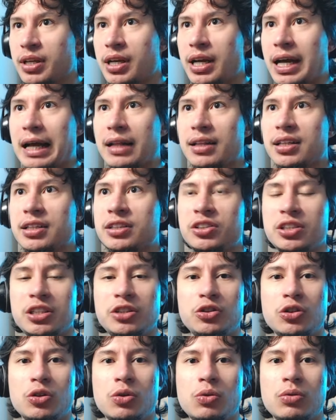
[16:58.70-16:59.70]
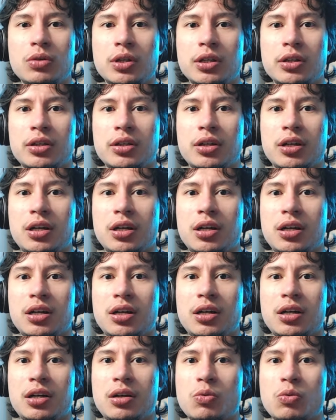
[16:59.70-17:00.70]
Alexinho,
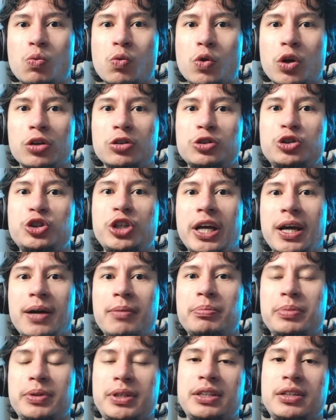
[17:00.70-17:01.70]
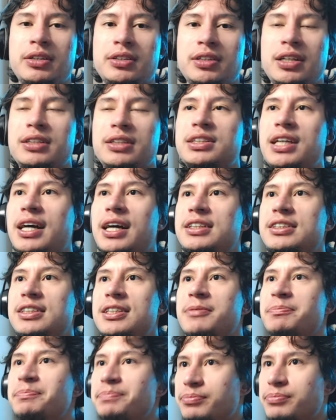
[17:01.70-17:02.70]
world champ in tag
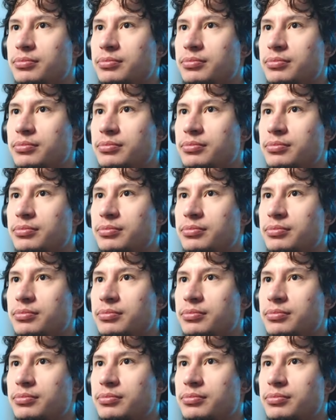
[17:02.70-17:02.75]
team.